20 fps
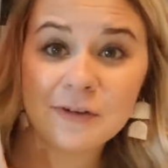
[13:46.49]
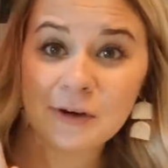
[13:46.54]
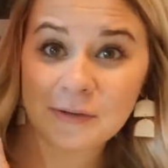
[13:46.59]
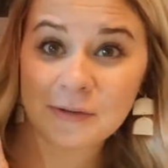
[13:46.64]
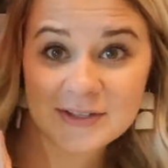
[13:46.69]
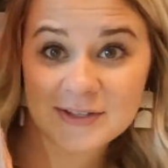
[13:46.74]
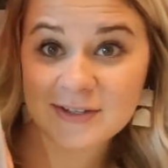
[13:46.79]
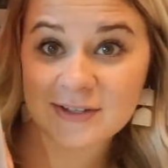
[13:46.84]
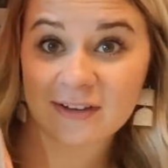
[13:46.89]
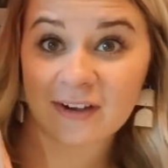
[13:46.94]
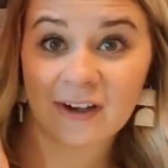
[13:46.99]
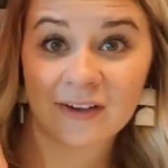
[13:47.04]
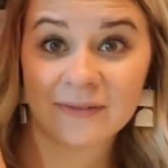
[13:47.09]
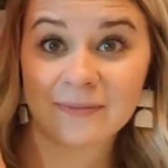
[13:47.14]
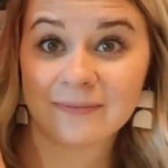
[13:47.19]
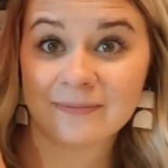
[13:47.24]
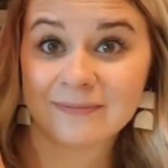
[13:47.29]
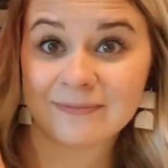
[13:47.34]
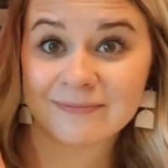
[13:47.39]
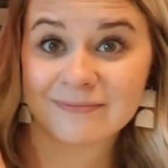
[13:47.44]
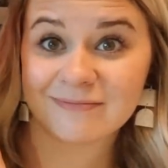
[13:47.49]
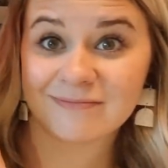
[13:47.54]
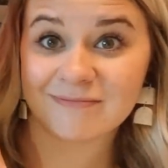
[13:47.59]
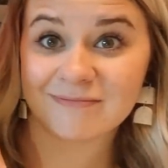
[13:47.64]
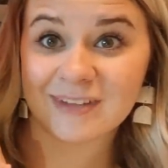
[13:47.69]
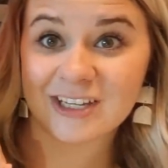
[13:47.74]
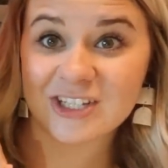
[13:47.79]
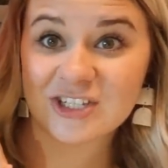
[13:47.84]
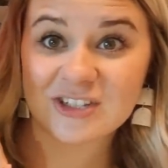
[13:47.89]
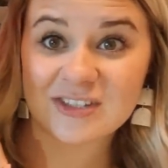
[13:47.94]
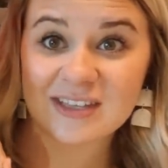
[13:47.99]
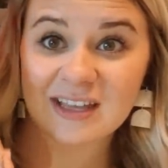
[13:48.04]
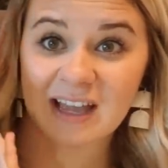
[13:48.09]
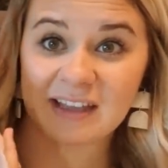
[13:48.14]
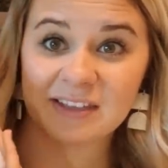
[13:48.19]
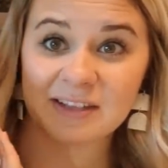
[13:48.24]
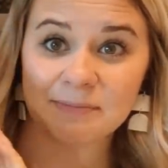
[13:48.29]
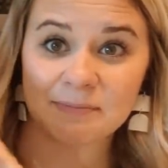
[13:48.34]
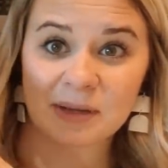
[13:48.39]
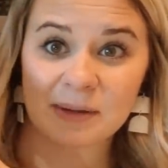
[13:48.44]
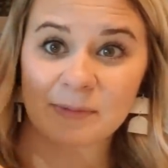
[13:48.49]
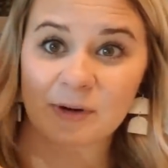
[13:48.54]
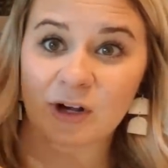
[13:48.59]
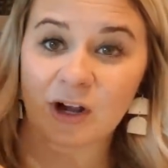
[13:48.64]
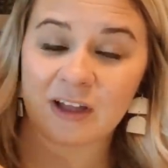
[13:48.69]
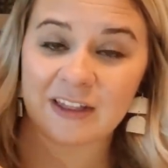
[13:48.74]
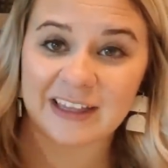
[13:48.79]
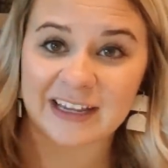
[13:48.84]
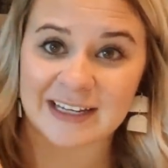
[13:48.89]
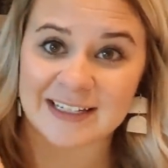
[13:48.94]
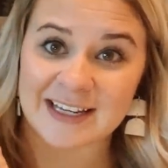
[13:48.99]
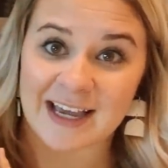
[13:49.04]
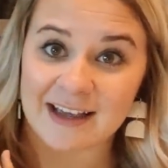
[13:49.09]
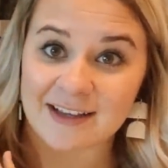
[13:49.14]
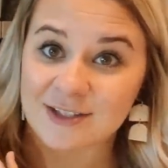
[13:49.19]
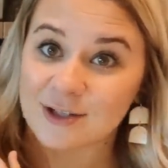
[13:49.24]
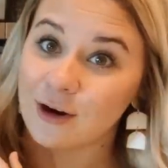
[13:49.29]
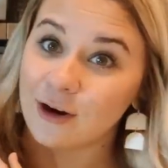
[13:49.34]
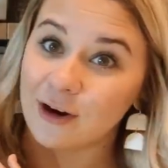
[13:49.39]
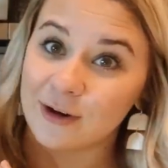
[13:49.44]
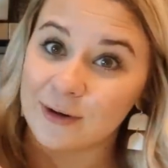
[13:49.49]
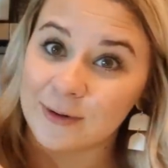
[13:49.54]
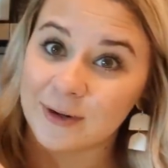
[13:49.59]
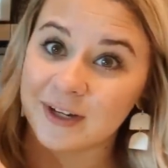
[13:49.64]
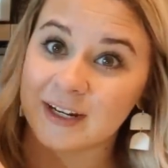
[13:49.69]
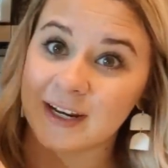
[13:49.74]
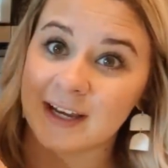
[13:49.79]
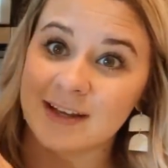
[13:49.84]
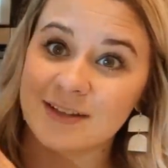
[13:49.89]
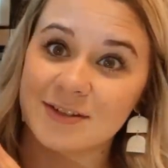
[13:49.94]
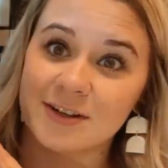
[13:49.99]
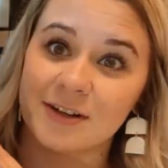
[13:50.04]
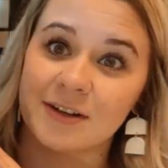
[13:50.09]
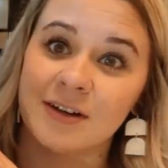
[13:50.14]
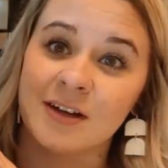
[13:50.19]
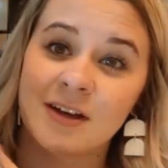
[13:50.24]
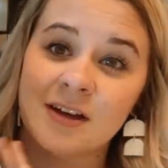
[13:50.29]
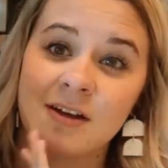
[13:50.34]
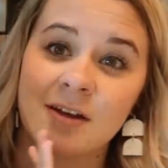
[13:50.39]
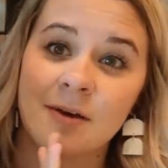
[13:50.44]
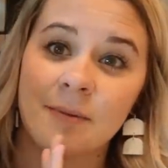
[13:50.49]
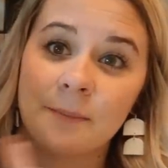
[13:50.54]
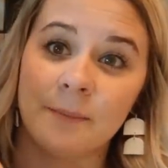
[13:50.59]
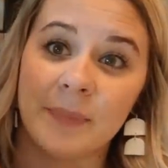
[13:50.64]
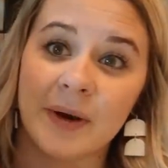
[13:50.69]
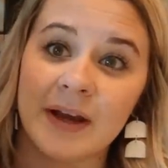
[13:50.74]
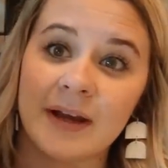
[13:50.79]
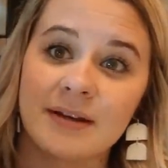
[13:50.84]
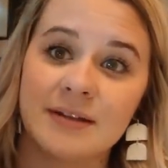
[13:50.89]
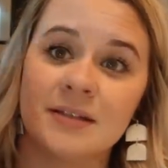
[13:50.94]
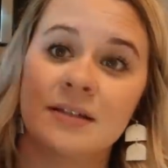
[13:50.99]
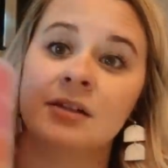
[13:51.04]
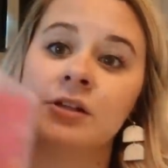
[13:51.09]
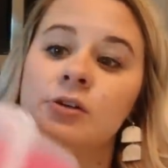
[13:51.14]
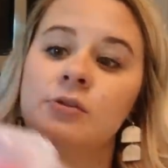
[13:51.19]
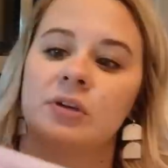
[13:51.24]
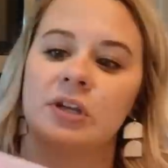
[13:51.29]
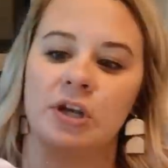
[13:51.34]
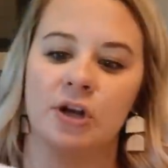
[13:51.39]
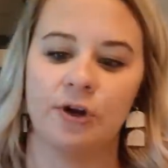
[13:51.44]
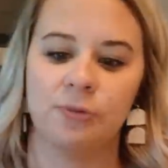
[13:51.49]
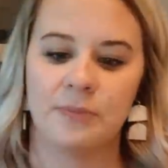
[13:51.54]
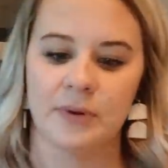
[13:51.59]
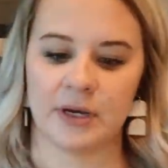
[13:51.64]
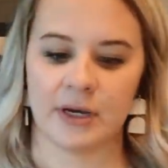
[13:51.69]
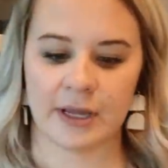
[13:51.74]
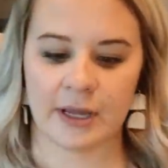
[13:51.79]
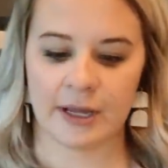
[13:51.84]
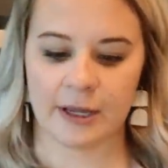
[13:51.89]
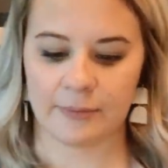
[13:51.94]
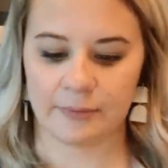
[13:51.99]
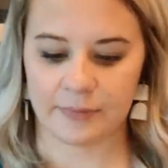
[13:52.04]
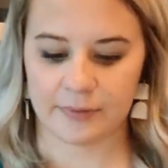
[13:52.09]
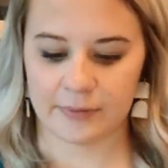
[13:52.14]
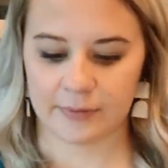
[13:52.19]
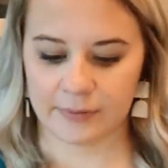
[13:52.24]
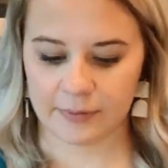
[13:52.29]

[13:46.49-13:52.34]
know what this is called. It's just, I think people call it like a task card organizer, but you can open it up.